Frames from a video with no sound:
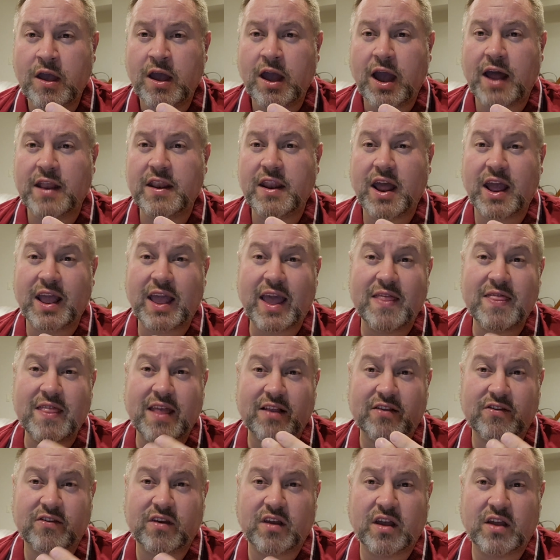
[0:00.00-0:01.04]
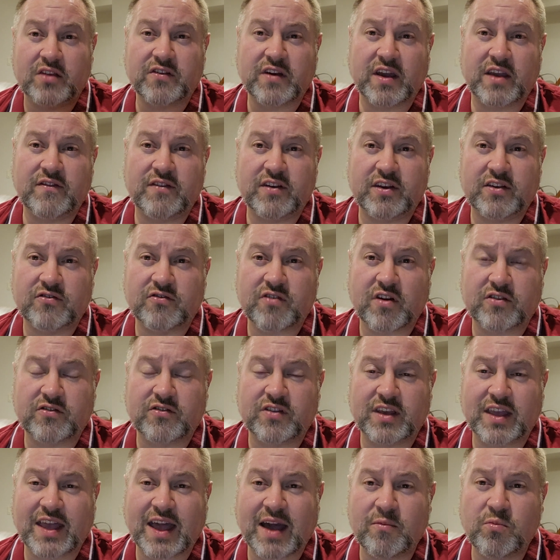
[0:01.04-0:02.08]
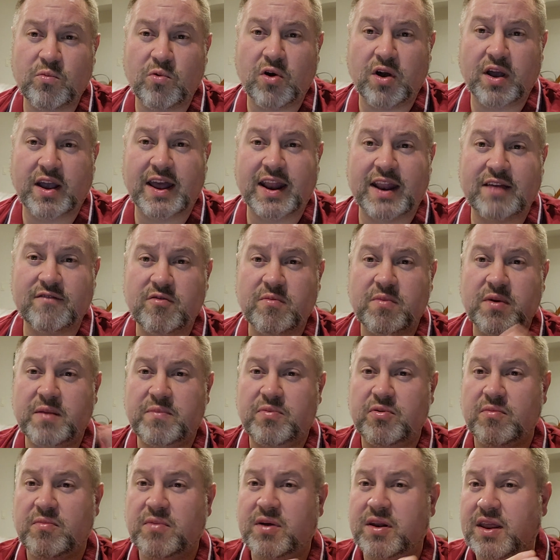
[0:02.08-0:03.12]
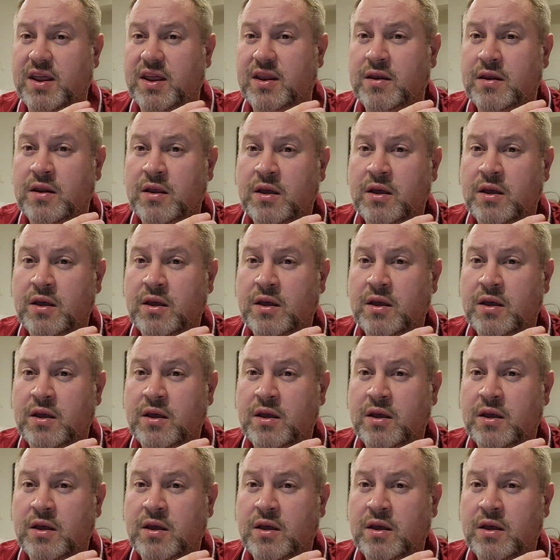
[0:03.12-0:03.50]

And again, that's a JV structure that can work. Can everybody put money in,